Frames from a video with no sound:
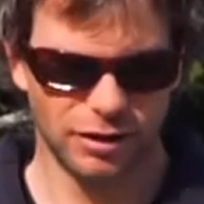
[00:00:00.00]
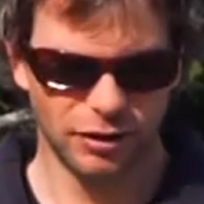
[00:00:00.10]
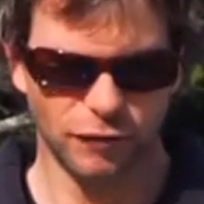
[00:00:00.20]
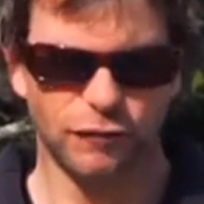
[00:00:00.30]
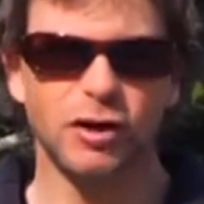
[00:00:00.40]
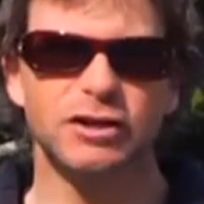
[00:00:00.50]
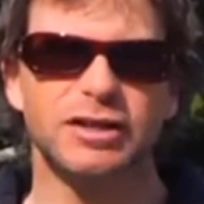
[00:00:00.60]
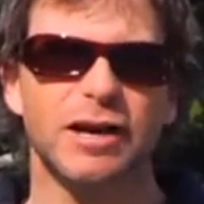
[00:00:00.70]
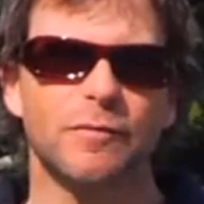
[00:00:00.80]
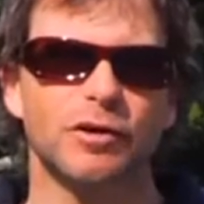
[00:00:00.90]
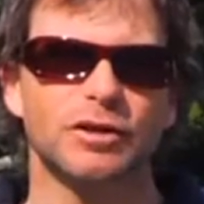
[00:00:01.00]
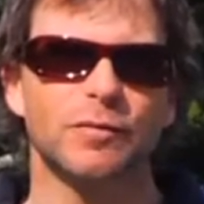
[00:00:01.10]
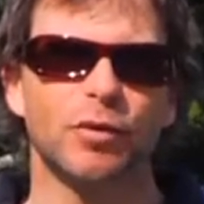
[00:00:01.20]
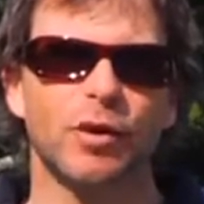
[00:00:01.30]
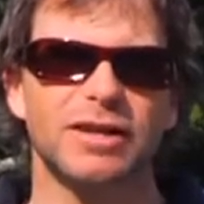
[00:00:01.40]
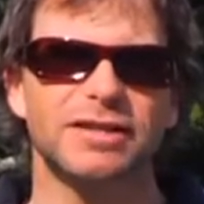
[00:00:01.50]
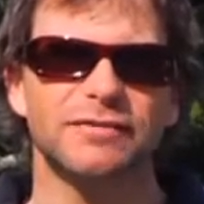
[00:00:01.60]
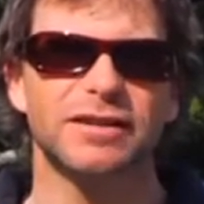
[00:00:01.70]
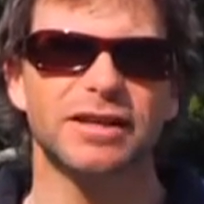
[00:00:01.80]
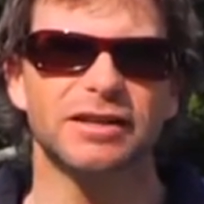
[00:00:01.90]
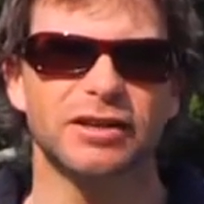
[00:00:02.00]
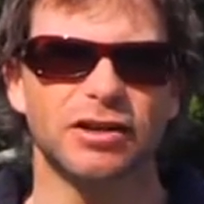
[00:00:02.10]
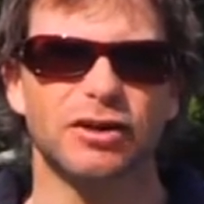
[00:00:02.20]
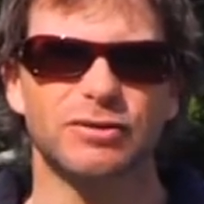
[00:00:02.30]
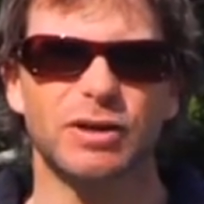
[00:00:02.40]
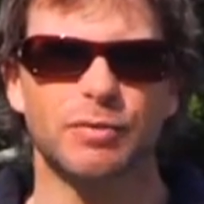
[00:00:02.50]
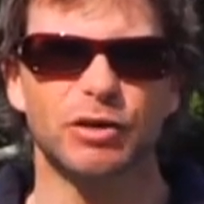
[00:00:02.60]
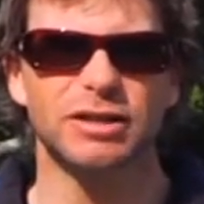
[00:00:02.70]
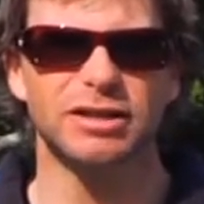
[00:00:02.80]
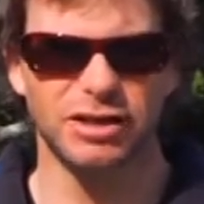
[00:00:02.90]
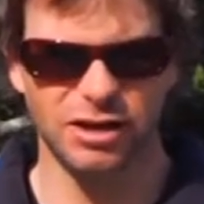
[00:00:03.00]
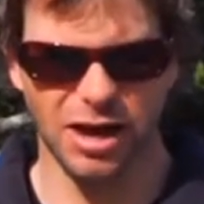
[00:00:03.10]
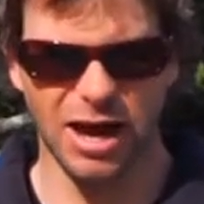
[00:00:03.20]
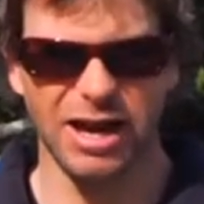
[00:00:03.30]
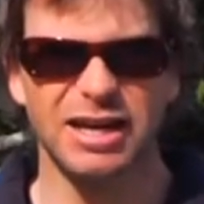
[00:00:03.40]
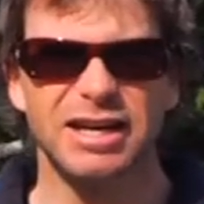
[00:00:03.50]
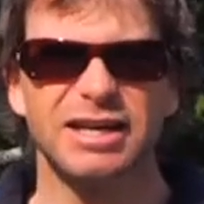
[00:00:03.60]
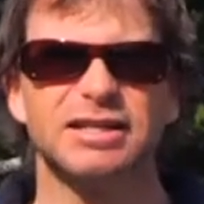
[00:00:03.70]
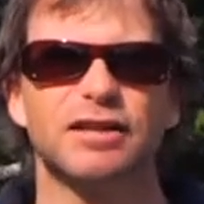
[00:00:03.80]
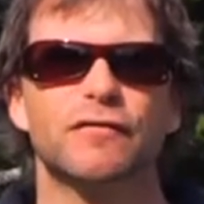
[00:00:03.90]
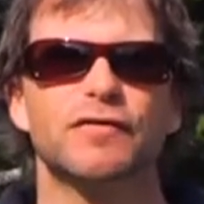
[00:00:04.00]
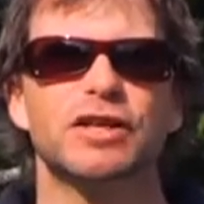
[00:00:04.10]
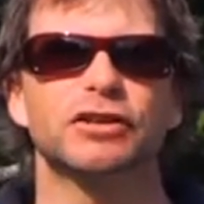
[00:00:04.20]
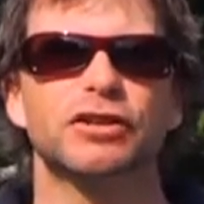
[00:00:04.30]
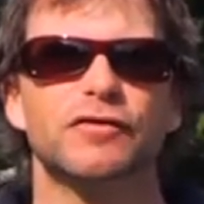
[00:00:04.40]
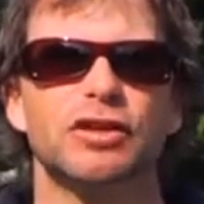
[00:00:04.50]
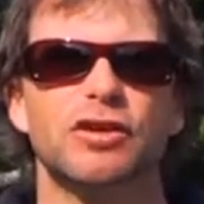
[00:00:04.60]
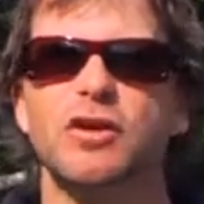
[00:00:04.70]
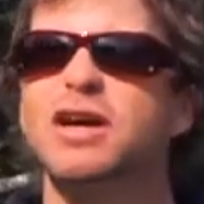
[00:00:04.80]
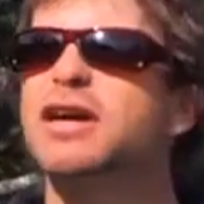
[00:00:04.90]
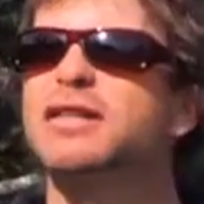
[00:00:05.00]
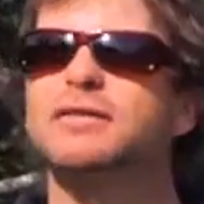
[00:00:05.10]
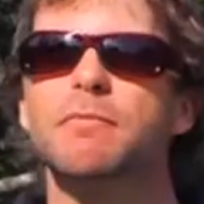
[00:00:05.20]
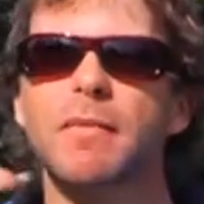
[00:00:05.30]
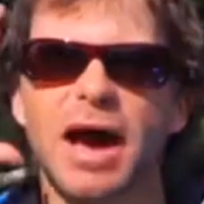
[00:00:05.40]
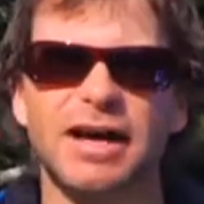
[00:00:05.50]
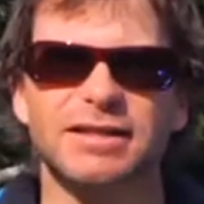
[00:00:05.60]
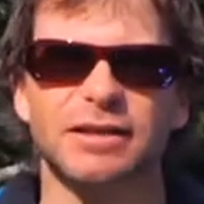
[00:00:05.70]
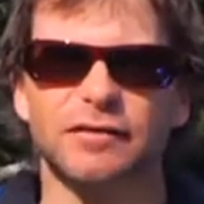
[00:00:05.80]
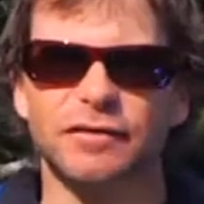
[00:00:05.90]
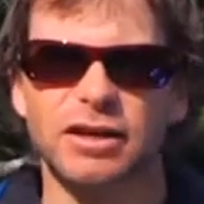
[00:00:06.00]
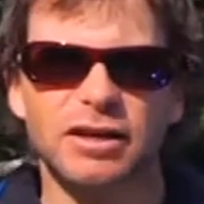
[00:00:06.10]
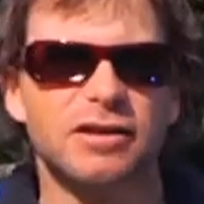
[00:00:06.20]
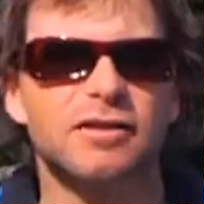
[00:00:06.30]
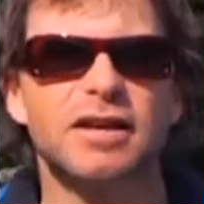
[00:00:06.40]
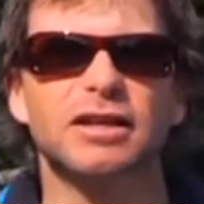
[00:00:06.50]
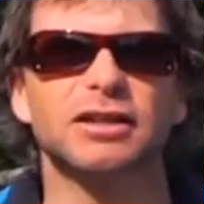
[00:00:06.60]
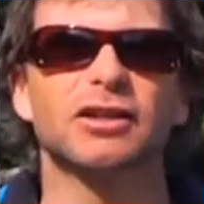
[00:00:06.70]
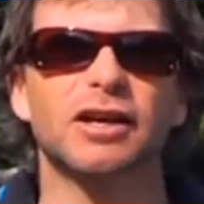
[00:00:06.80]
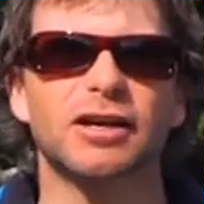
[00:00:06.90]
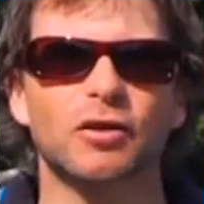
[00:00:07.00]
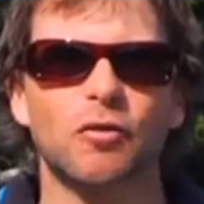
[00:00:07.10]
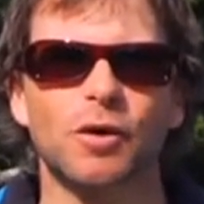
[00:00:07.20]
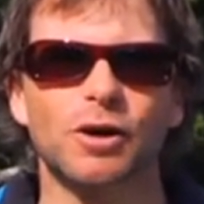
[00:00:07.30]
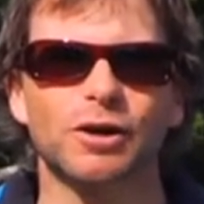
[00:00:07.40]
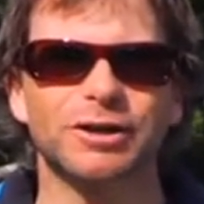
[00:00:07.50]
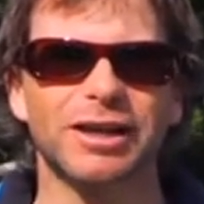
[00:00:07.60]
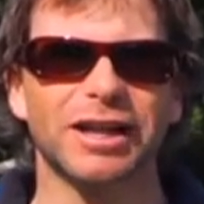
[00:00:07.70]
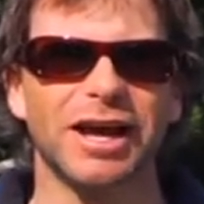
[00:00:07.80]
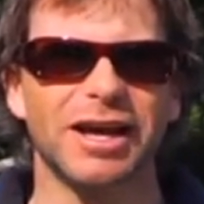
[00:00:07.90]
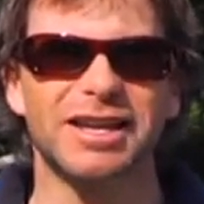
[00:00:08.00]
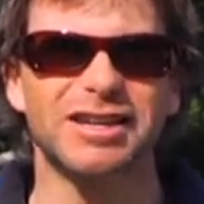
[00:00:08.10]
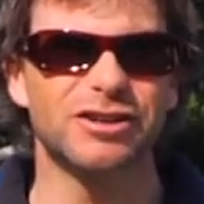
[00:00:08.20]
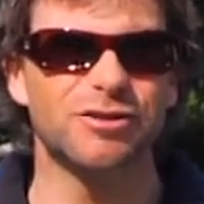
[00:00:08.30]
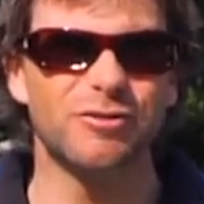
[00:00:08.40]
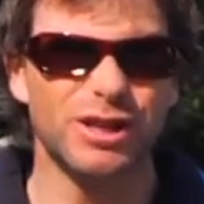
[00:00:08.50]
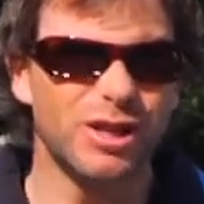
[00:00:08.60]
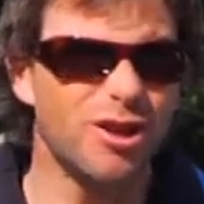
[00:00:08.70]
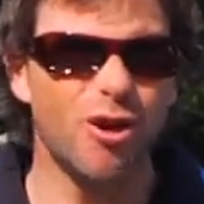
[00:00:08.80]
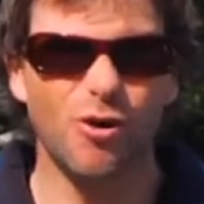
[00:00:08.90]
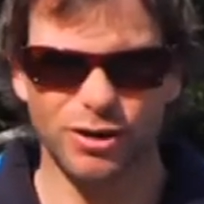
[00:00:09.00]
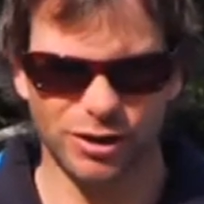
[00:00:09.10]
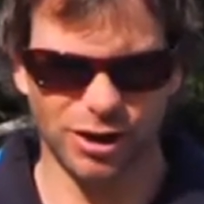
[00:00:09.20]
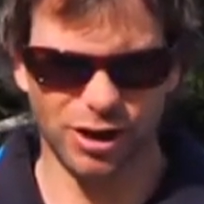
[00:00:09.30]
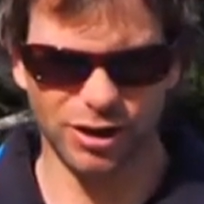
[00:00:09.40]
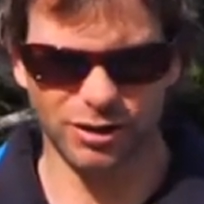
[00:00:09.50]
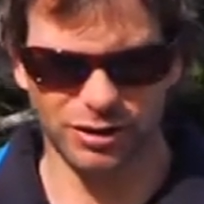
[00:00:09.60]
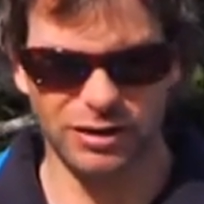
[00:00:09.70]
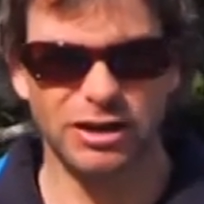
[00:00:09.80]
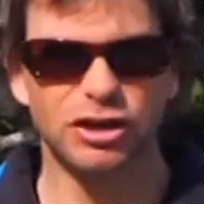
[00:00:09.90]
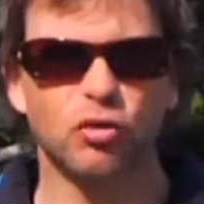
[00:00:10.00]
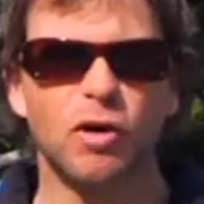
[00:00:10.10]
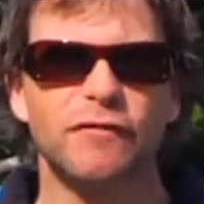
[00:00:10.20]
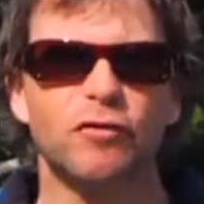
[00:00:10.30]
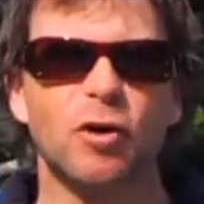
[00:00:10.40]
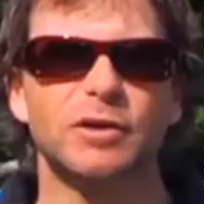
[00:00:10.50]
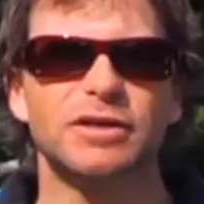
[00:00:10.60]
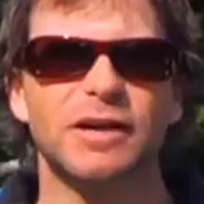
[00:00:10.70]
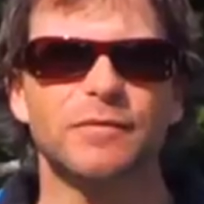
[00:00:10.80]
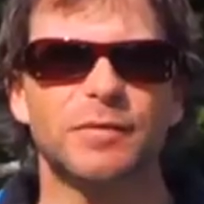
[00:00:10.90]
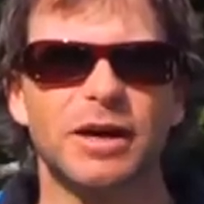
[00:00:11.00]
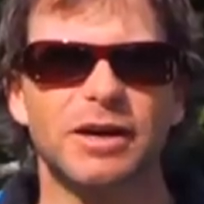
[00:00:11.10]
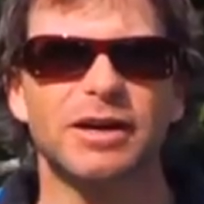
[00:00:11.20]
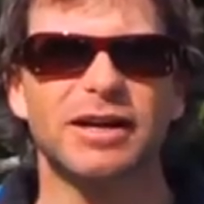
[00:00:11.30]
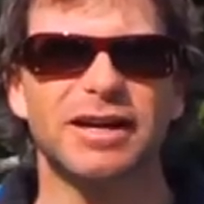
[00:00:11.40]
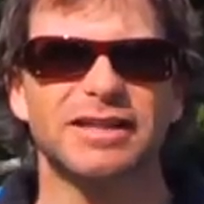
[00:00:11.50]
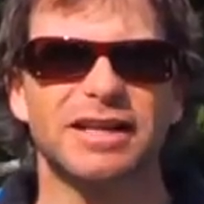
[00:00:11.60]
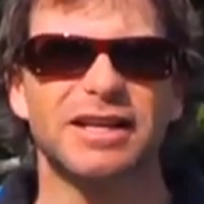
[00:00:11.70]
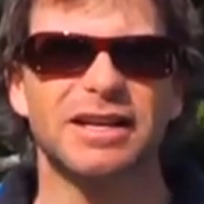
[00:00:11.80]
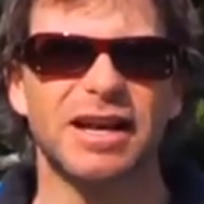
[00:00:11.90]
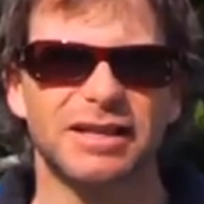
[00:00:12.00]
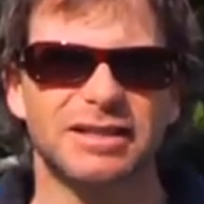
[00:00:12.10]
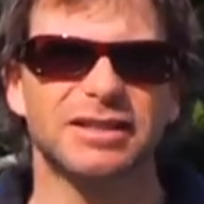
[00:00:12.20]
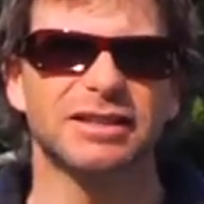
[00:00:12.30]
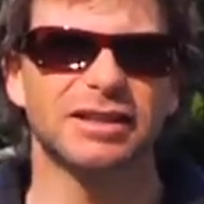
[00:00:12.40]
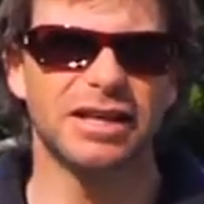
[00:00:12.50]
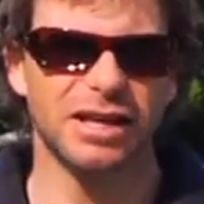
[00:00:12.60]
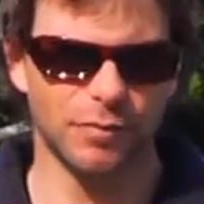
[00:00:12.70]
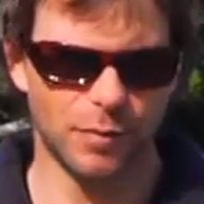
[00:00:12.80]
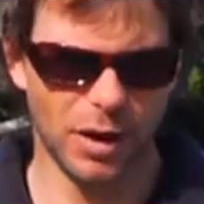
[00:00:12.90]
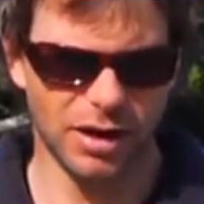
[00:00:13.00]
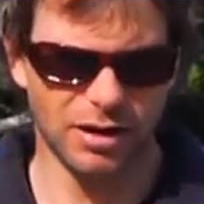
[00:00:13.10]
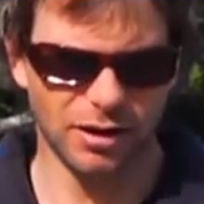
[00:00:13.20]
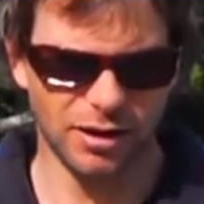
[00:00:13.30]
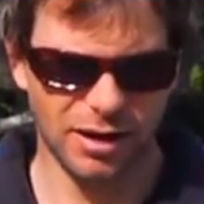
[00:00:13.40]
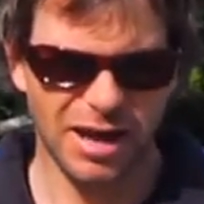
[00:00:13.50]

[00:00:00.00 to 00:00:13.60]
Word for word: The first and most impressive thing that you notice when you put these on your head is the field of view. It's massive. You get a look at the world like you do with no other goggle. 24% bigger than the next leading competitor.